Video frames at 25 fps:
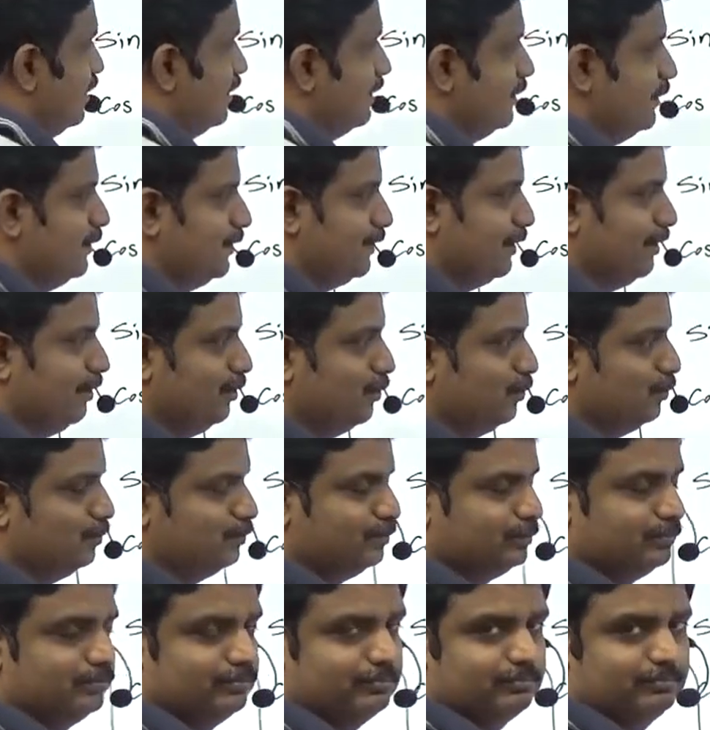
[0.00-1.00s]
0.
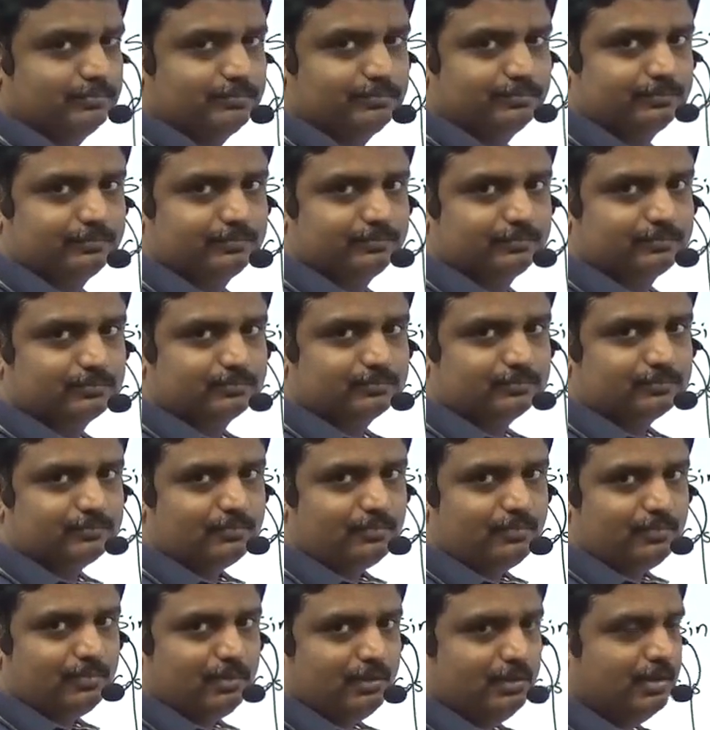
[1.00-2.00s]

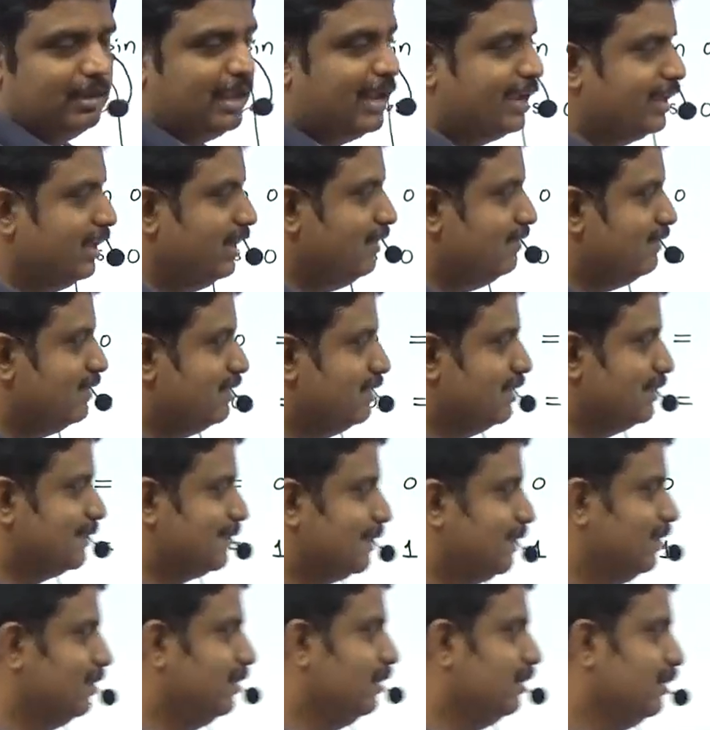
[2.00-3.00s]
Agree with this?
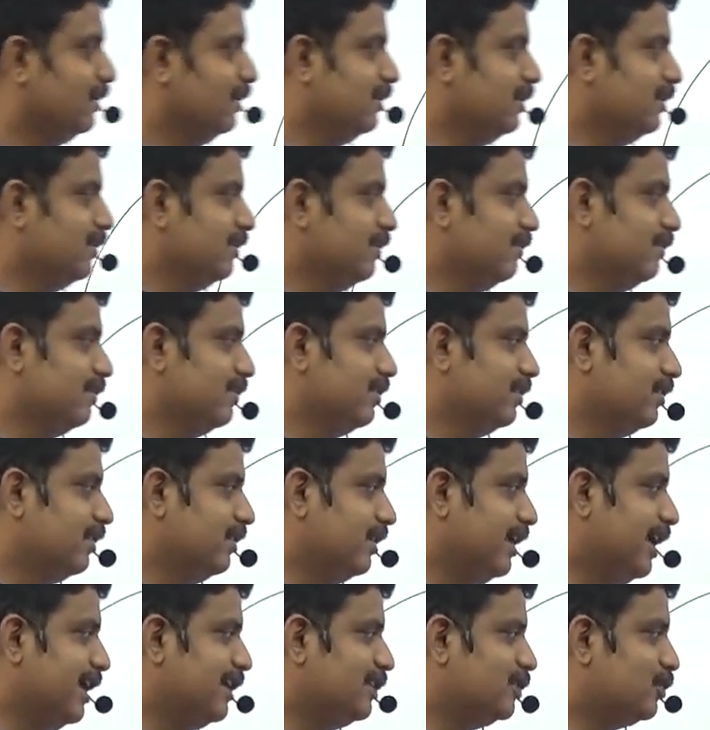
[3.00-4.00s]

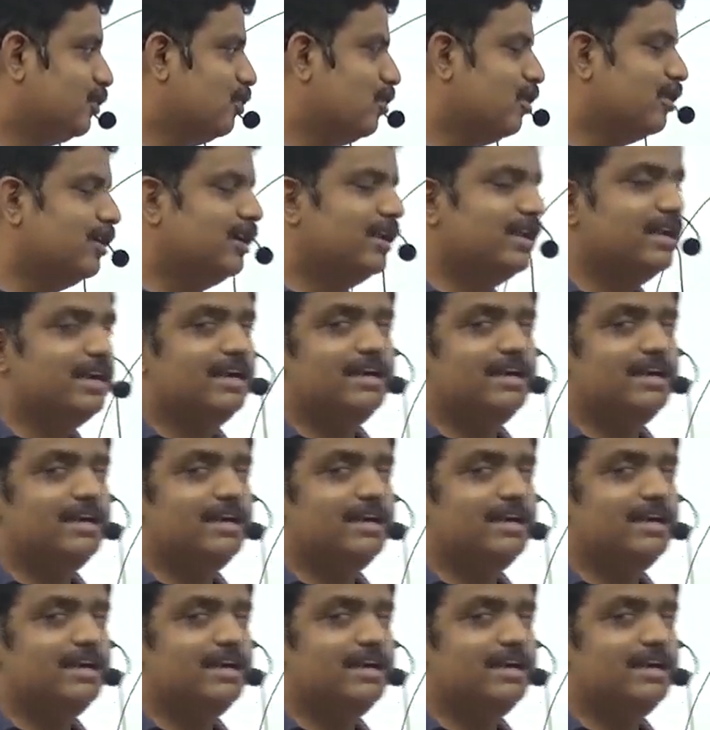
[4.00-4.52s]
X coordinate